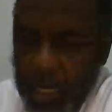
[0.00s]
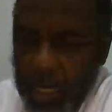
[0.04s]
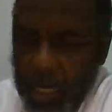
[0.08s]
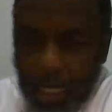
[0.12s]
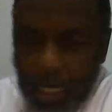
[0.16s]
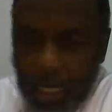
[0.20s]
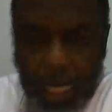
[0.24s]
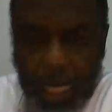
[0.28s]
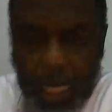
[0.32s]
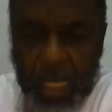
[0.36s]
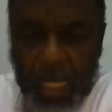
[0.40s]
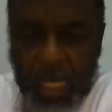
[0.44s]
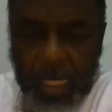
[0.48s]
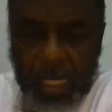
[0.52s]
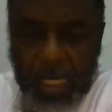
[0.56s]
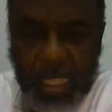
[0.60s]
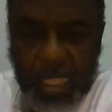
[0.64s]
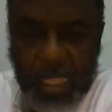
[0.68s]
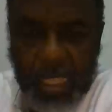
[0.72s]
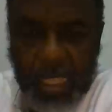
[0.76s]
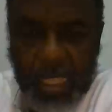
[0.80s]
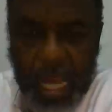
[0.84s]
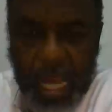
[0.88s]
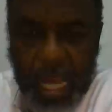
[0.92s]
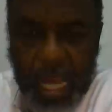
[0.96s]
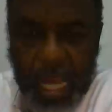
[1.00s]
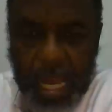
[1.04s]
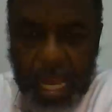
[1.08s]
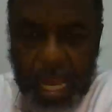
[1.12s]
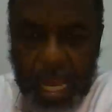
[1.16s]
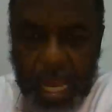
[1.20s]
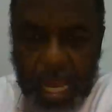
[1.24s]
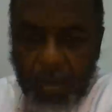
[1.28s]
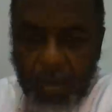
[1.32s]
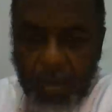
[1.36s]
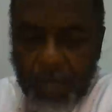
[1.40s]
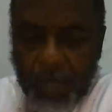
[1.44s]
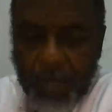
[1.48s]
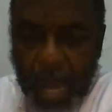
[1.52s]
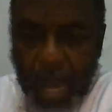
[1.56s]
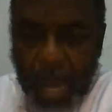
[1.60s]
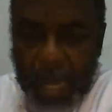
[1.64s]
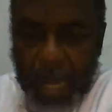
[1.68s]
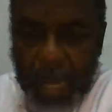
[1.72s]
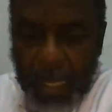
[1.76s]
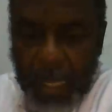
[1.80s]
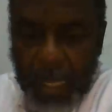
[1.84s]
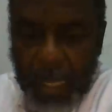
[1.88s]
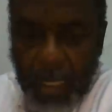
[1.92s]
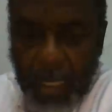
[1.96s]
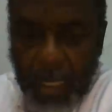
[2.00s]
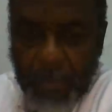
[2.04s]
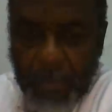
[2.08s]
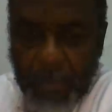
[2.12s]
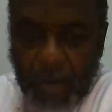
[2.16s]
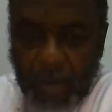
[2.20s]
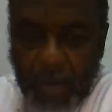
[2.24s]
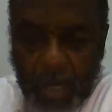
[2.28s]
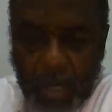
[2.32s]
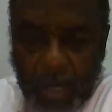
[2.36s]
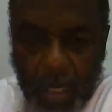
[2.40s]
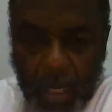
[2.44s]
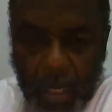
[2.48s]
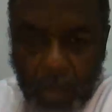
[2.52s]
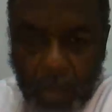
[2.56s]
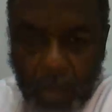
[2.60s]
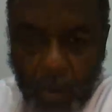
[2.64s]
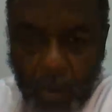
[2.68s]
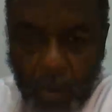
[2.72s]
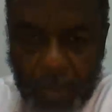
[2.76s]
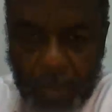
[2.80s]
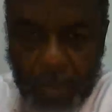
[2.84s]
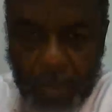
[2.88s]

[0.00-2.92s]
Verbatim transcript: He didn't design a woman's body to be with another woman's